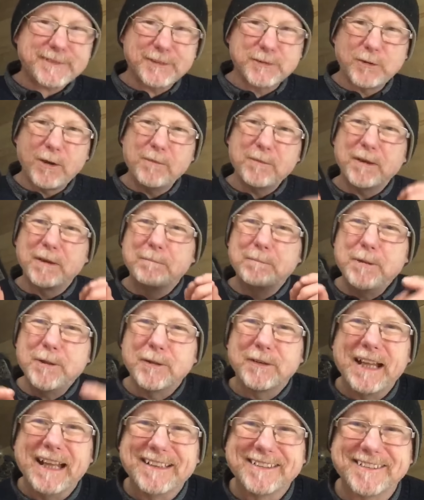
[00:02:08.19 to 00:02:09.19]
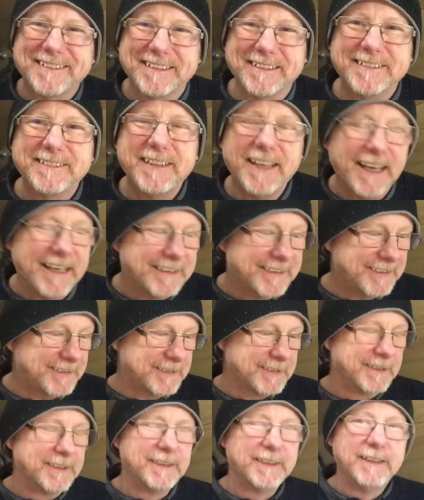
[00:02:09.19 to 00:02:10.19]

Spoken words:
So I'm going to put that to the test.